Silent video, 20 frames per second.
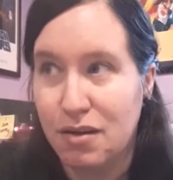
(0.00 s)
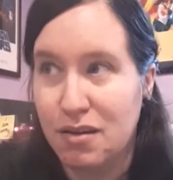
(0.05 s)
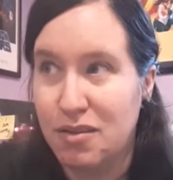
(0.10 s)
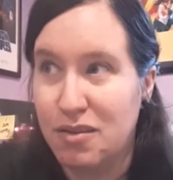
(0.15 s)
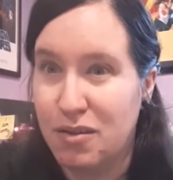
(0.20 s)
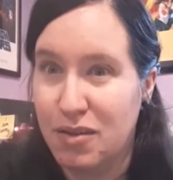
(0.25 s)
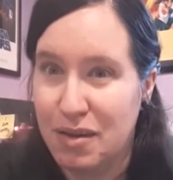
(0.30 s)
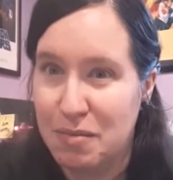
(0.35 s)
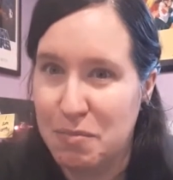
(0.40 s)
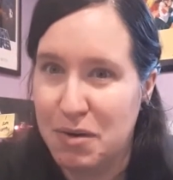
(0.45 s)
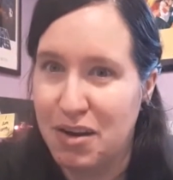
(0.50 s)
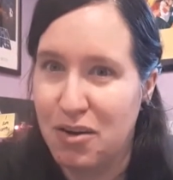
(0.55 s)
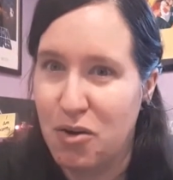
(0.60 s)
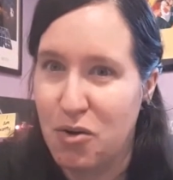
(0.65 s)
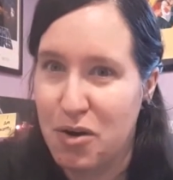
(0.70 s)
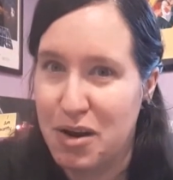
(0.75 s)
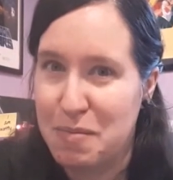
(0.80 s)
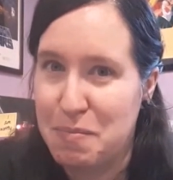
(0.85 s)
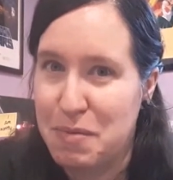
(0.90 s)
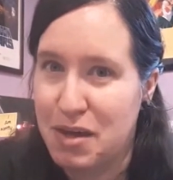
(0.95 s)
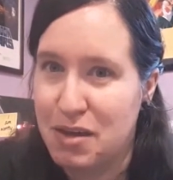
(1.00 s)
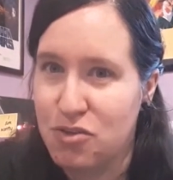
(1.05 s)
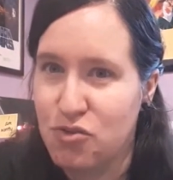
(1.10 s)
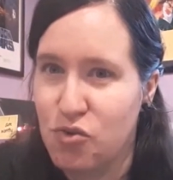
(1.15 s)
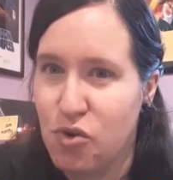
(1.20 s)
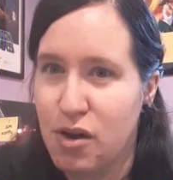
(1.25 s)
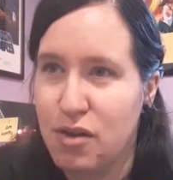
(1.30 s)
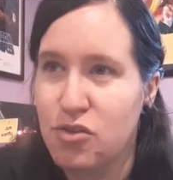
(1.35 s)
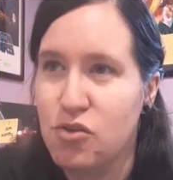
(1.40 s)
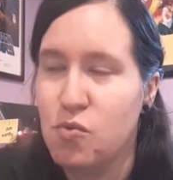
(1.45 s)
Although that might already be a
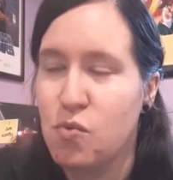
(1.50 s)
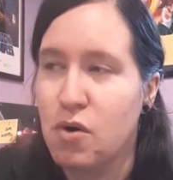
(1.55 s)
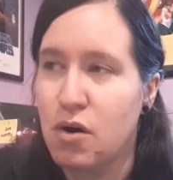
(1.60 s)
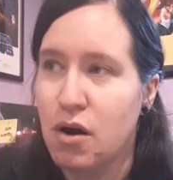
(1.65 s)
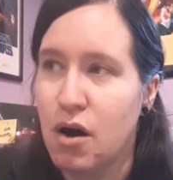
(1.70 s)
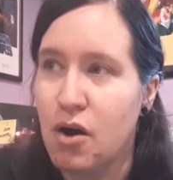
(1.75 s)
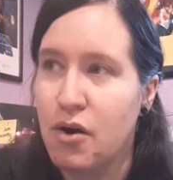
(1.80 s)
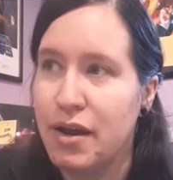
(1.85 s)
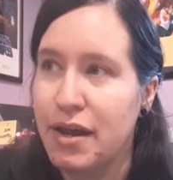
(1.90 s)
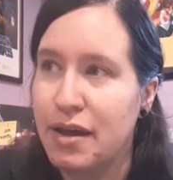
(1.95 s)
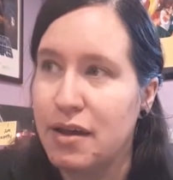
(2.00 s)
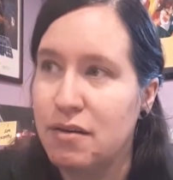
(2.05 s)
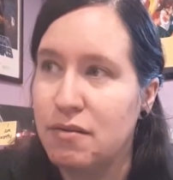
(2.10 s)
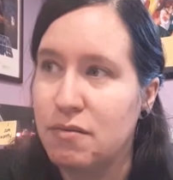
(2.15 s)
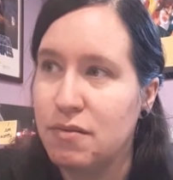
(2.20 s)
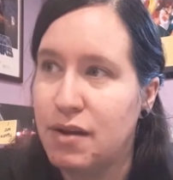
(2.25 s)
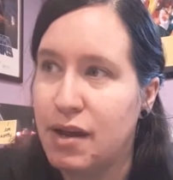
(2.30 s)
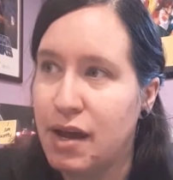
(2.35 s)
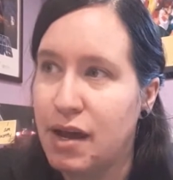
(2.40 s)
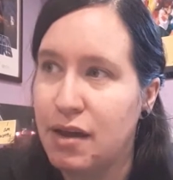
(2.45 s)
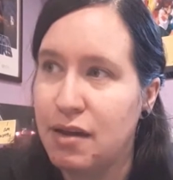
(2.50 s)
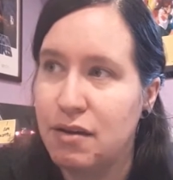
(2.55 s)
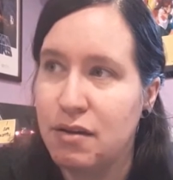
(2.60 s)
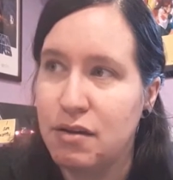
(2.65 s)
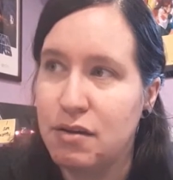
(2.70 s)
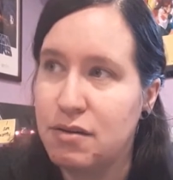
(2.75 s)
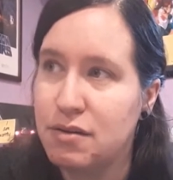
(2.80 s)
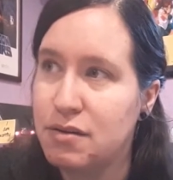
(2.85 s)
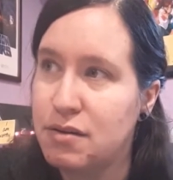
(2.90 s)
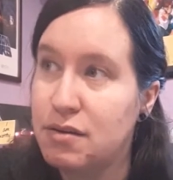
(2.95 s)
stretch. We're already at
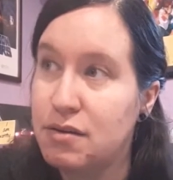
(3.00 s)
day.